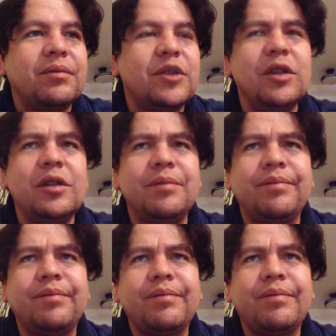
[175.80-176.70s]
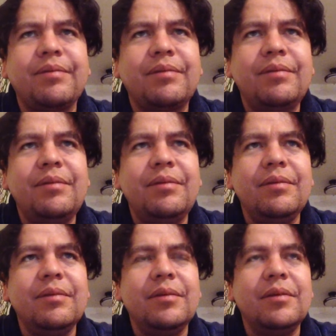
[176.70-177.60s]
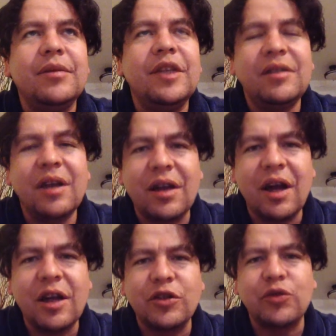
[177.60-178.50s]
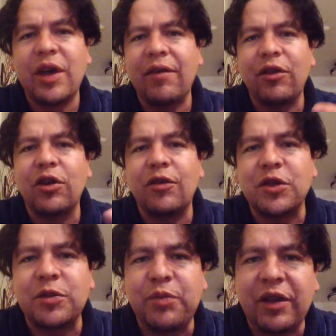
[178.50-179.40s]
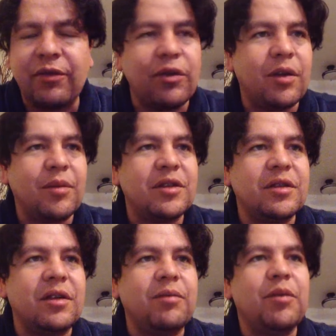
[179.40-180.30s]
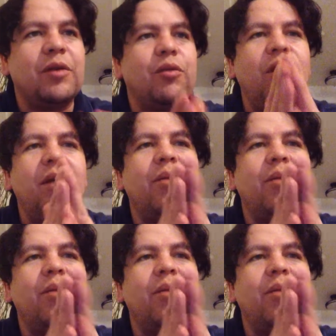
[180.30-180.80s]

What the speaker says: You know, these psychiatrists, we have a lot of respect for them and stuff, but why